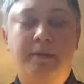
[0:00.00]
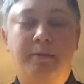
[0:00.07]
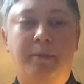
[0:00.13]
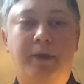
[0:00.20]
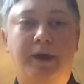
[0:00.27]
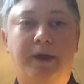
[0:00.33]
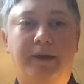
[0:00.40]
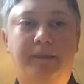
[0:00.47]

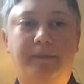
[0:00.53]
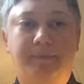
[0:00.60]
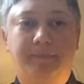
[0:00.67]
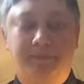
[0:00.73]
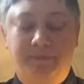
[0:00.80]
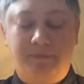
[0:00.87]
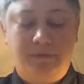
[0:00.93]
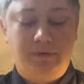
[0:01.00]
But
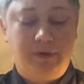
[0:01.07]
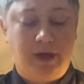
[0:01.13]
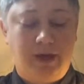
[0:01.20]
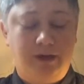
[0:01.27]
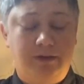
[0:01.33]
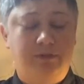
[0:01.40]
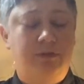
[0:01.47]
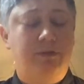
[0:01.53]

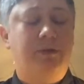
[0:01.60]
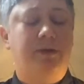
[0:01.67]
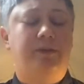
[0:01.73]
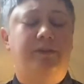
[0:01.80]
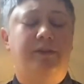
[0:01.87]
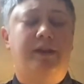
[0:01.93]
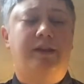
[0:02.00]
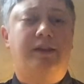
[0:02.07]
not everyone
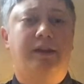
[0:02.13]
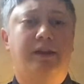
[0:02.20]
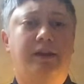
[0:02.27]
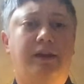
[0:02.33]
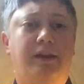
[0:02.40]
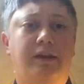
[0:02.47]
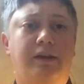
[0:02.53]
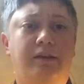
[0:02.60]
is that
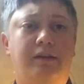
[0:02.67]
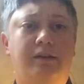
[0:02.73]
lucky.